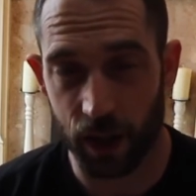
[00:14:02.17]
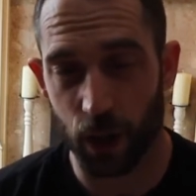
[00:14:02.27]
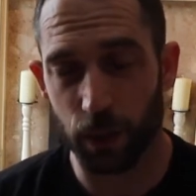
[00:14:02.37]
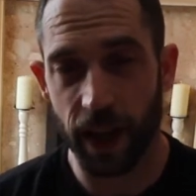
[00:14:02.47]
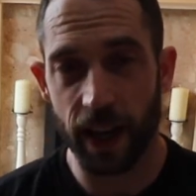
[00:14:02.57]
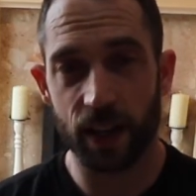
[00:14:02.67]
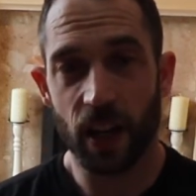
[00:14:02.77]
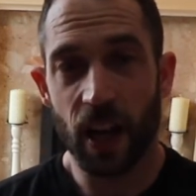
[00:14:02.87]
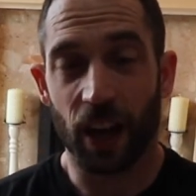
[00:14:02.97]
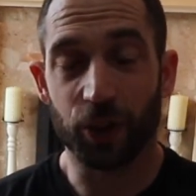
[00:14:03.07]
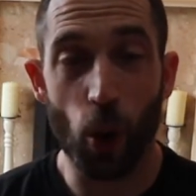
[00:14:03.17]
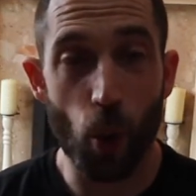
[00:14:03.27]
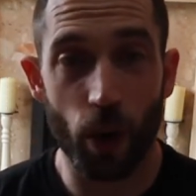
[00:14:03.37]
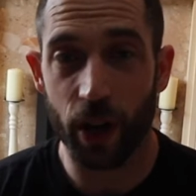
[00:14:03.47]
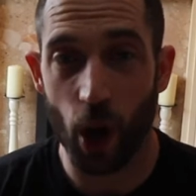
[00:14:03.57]
Some days I don't
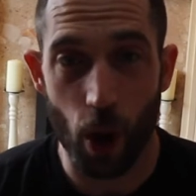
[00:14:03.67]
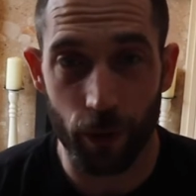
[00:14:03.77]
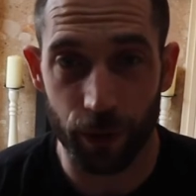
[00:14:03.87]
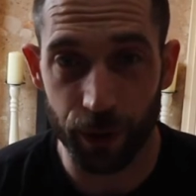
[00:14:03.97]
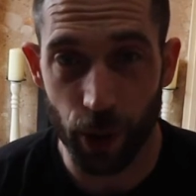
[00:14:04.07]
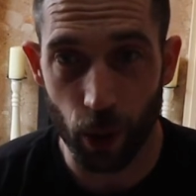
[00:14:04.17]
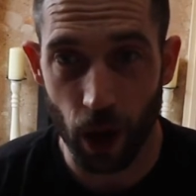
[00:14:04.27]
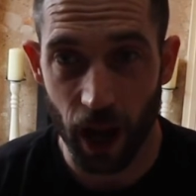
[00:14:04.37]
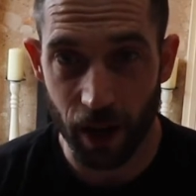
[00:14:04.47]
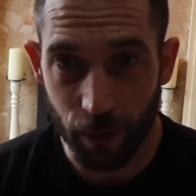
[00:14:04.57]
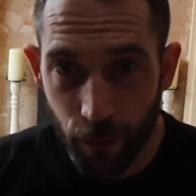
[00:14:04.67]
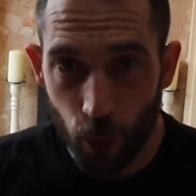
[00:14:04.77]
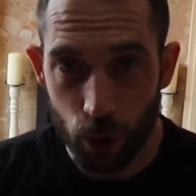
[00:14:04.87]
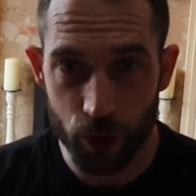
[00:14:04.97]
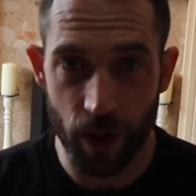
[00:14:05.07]
go off and do like a
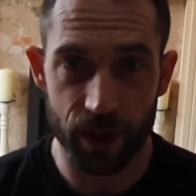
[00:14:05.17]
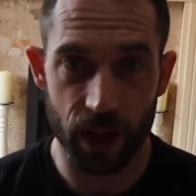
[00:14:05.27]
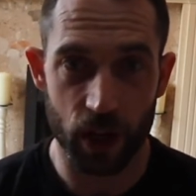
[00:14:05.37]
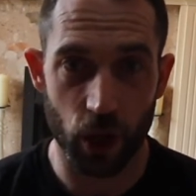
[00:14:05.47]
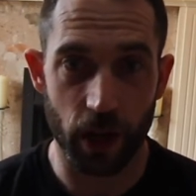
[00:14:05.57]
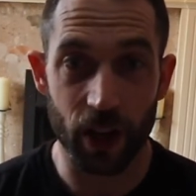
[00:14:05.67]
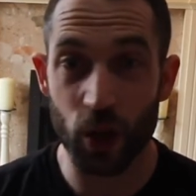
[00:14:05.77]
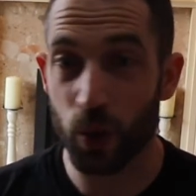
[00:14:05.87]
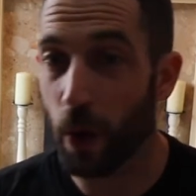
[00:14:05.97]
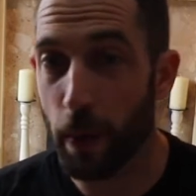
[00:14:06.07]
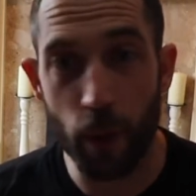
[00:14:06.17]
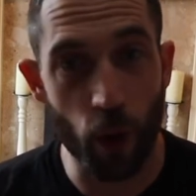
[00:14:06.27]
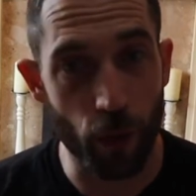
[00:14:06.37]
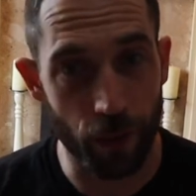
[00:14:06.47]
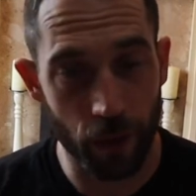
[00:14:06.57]
full strength session. I just want to
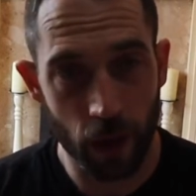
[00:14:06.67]
move.